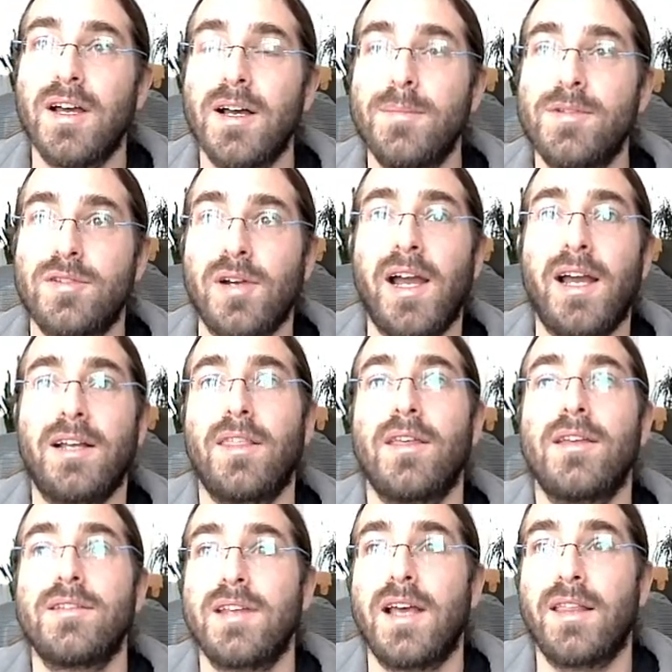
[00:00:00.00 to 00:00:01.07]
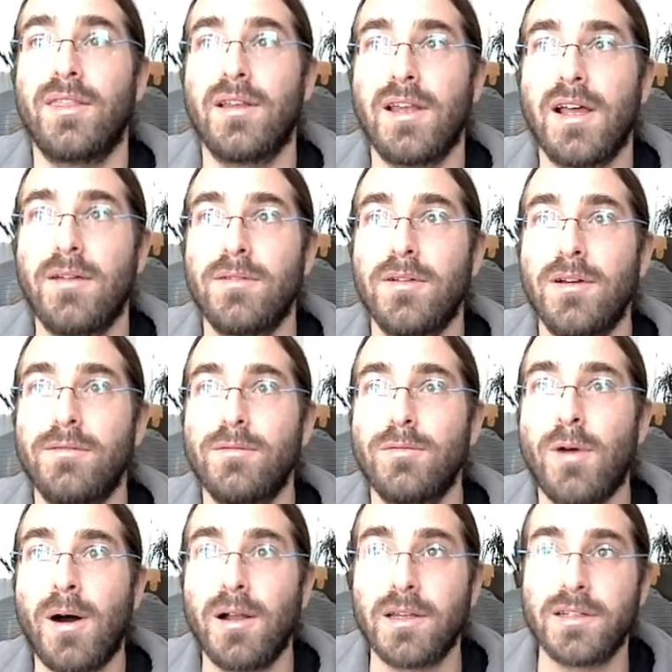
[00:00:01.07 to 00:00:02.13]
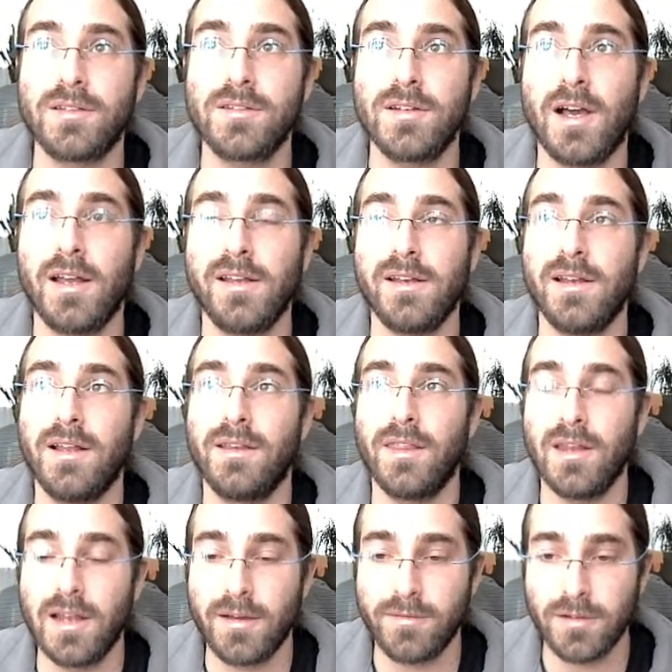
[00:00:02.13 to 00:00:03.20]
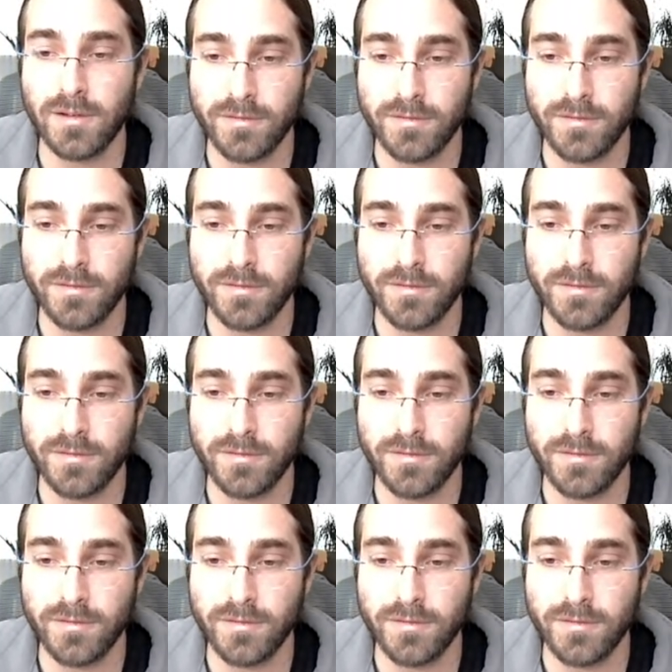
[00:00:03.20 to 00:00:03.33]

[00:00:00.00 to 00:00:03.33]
abstract this at the level of wallets, not at the level